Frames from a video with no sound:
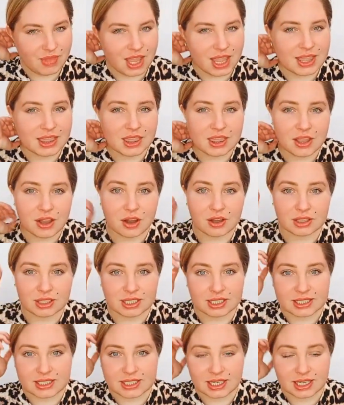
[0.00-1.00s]
and
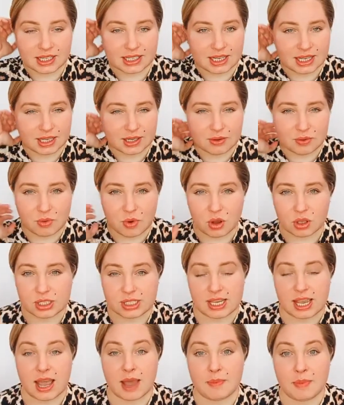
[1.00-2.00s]
noticing like
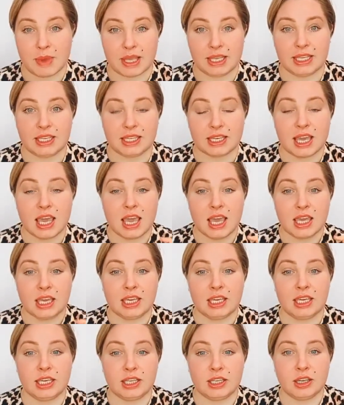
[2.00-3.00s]
what's happening
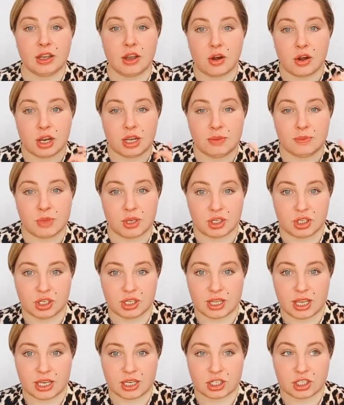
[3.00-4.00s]
in your
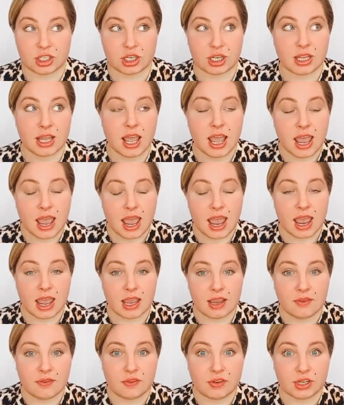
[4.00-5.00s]
imagination,
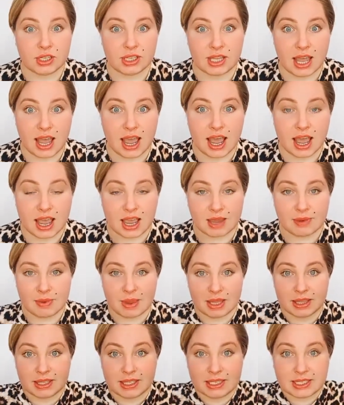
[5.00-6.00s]
every time
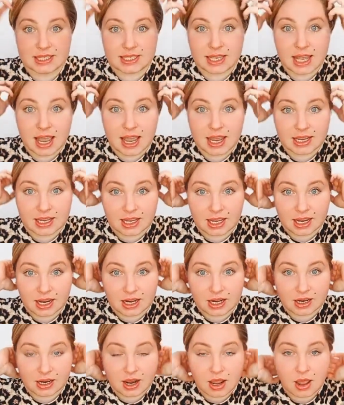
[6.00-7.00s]
a
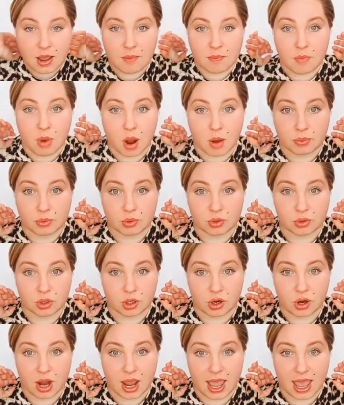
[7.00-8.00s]
desire pops to
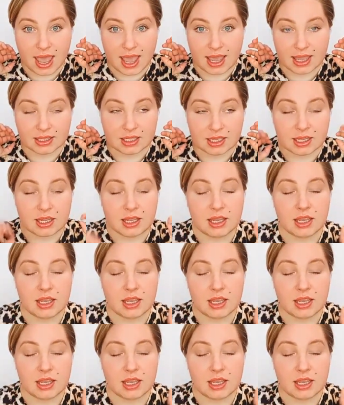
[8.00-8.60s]
your head,